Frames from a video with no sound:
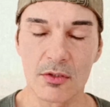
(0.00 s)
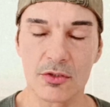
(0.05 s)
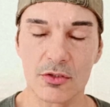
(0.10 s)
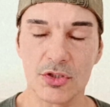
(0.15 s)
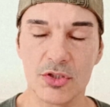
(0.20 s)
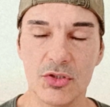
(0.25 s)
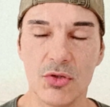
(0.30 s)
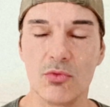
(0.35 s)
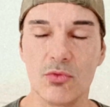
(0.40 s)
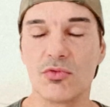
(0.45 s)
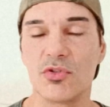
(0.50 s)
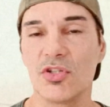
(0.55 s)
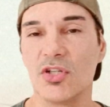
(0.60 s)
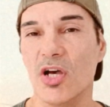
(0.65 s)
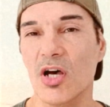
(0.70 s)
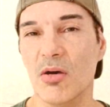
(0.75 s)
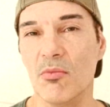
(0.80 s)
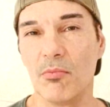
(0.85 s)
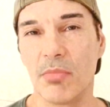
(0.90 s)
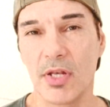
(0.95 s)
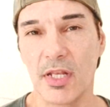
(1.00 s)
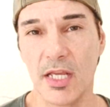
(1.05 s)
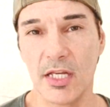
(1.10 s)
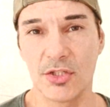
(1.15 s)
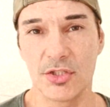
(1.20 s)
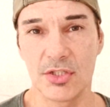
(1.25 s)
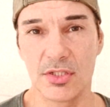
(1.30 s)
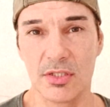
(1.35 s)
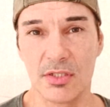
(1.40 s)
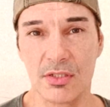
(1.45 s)
short term
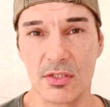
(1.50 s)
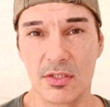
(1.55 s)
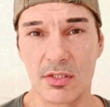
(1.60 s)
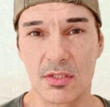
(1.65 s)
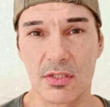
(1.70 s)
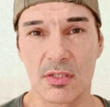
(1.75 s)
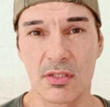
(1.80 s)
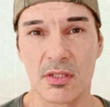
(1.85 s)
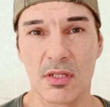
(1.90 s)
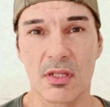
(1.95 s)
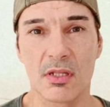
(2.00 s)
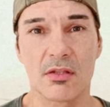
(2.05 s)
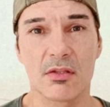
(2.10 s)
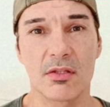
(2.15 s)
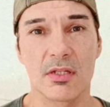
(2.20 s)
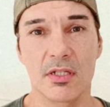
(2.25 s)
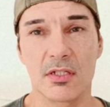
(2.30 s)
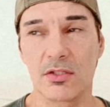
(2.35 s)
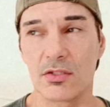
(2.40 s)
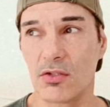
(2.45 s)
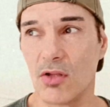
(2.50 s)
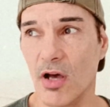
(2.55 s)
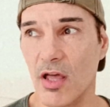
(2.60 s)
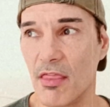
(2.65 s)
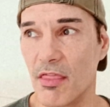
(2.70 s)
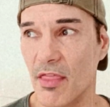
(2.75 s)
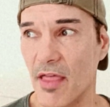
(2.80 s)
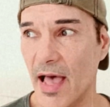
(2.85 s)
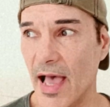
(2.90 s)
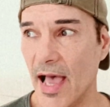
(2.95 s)
pleasures, things
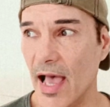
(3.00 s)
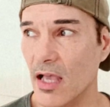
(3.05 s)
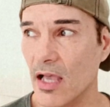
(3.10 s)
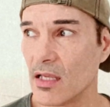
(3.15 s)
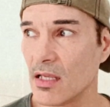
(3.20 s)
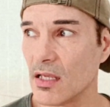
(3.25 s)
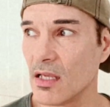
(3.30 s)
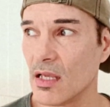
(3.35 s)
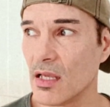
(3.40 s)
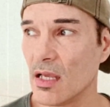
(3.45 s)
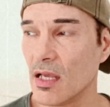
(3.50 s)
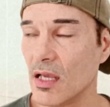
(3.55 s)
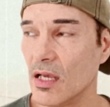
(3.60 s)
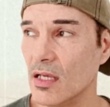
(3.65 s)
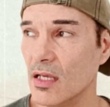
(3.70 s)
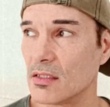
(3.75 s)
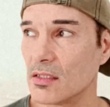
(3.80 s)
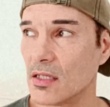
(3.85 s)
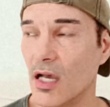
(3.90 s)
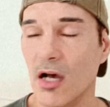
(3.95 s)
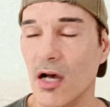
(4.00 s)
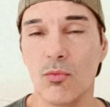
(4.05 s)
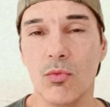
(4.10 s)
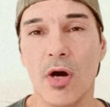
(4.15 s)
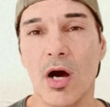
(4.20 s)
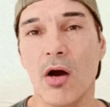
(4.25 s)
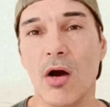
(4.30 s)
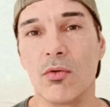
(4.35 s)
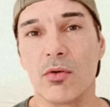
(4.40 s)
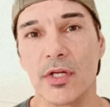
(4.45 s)
like that, and go,
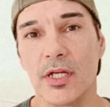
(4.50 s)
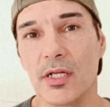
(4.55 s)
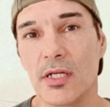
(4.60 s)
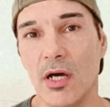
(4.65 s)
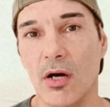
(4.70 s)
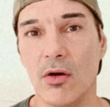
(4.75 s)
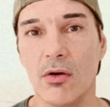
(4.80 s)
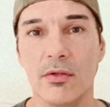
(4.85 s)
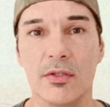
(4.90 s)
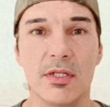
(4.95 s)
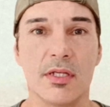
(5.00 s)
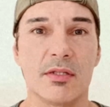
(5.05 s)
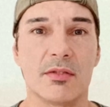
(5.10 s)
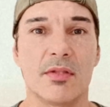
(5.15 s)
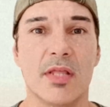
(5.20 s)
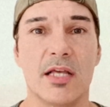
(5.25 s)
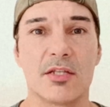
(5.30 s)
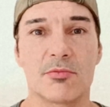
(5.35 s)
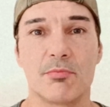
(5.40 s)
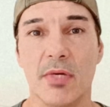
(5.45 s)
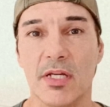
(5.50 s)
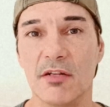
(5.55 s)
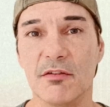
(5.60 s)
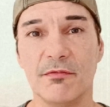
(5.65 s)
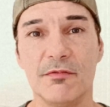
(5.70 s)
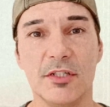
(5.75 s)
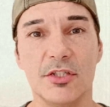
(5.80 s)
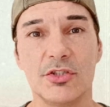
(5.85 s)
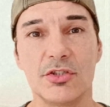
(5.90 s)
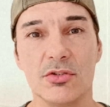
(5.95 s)
well, you know, that's
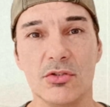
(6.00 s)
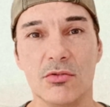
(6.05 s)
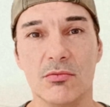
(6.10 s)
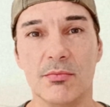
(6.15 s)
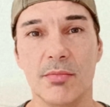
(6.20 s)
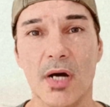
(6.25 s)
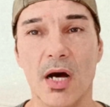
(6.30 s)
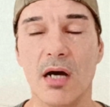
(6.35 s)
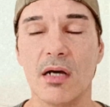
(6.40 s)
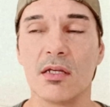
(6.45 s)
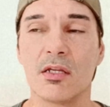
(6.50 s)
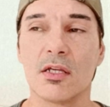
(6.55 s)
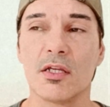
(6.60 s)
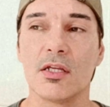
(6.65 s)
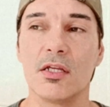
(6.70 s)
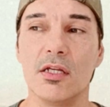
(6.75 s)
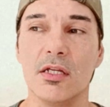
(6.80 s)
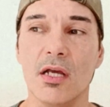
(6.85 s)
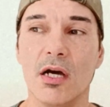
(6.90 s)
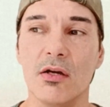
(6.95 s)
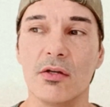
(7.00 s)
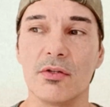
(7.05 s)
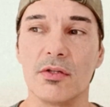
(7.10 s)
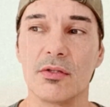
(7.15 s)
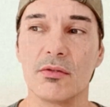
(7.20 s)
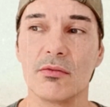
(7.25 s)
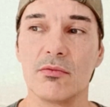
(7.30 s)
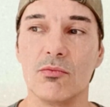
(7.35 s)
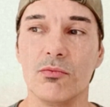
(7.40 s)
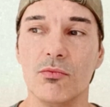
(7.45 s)
beneficial. But you know,
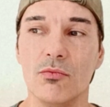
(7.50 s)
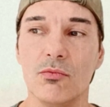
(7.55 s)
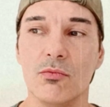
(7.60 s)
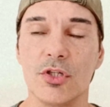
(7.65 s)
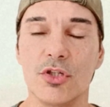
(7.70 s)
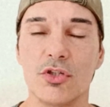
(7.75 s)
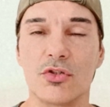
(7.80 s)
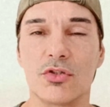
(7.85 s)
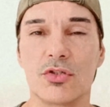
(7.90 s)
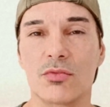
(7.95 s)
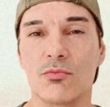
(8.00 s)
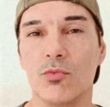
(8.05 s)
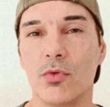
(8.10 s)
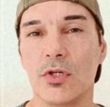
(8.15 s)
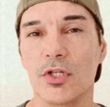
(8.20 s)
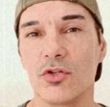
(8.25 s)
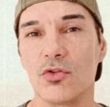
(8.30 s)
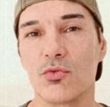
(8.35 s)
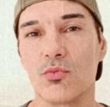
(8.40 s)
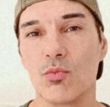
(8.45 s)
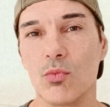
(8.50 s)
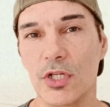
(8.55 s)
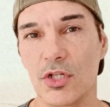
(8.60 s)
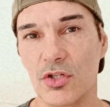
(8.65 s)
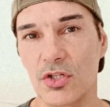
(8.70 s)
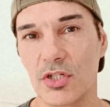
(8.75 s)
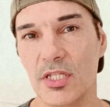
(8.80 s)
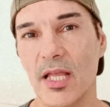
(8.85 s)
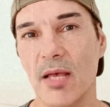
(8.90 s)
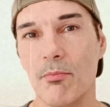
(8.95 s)
when you when you when
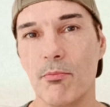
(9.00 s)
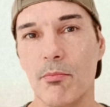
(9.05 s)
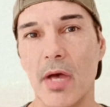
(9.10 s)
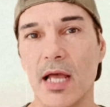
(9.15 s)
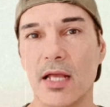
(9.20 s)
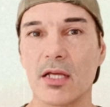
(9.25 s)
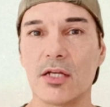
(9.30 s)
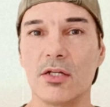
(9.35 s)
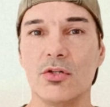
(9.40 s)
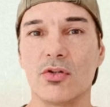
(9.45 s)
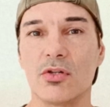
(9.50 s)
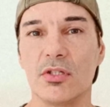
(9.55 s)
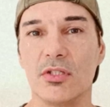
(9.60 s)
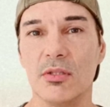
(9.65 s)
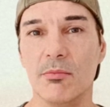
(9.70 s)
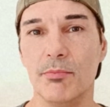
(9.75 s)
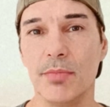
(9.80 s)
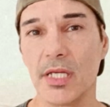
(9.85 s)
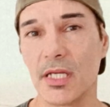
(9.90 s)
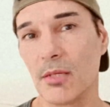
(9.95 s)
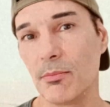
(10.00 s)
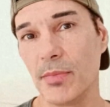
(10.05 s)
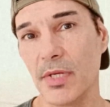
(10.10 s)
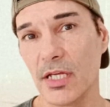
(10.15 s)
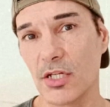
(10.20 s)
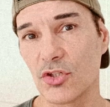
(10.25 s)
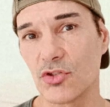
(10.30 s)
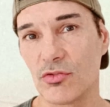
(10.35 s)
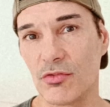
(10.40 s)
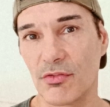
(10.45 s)
you step back and look at the bigger
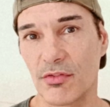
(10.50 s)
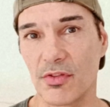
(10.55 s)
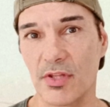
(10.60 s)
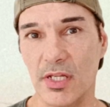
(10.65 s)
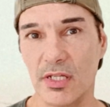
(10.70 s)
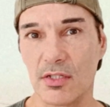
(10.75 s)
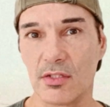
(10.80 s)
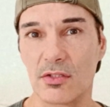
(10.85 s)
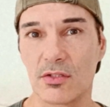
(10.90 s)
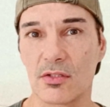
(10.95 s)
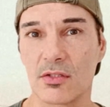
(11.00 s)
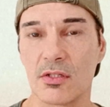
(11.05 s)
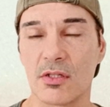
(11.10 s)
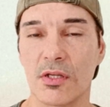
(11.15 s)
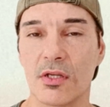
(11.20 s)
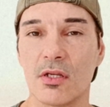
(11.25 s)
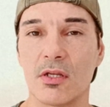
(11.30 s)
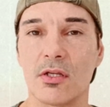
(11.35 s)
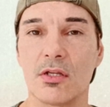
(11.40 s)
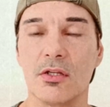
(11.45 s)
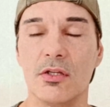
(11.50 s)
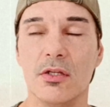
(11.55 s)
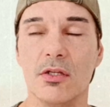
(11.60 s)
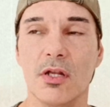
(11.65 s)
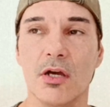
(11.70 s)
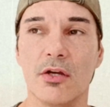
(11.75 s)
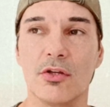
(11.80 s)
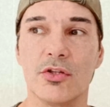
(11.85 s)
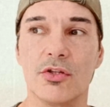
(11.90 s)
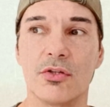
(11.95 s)
picture of things, you
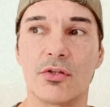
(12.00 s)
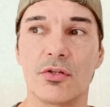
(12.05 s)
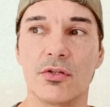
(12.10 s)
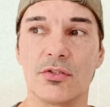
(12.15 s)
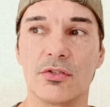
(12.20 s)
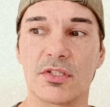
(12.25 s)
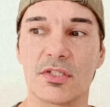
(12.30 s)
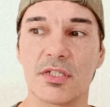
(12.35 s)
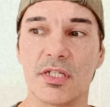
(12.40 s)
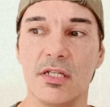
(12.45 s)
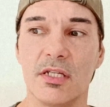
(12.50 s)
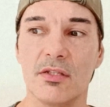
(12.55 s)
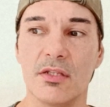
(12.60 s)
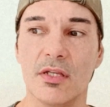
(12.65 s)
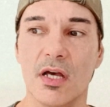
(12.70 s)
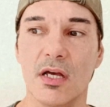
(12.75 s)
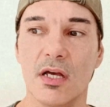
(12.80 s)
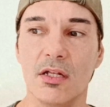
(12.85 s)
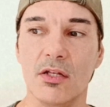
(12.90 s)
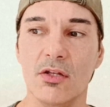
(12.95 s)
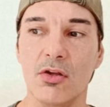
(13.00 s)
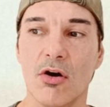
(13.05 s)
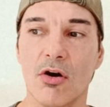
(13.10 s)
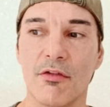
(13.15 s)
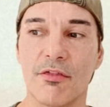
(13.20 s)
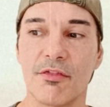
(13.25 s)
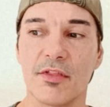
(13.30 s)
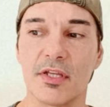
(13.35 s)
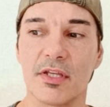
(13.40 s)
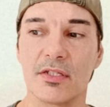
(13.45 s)
know, you can see that a lot
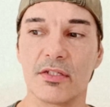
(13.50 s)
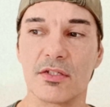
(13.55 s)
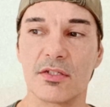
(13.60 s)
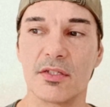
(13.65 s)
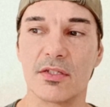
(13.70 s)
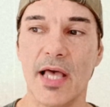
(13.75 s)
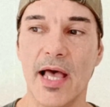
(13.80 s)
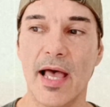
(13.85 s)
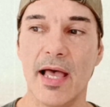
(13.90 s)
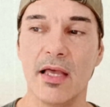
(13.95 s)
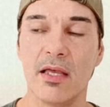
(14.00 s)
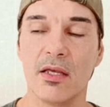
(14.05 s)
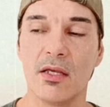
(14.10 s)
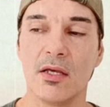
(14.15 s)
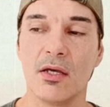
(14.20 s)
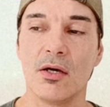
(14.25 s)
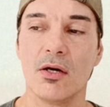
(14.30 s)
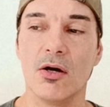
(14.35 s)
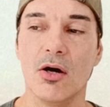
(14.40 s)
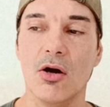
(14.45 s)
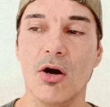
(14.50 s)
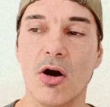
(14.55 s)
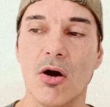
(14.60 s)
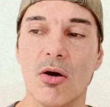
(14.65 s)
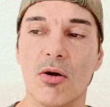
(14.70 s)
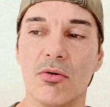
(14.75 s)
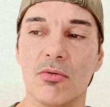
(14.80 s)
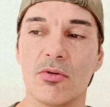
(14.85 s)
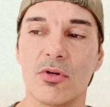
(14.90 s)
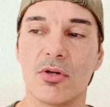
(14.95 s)
of things that
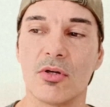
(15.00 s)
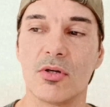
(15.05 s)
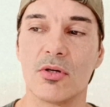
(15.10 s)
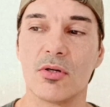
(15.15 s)
are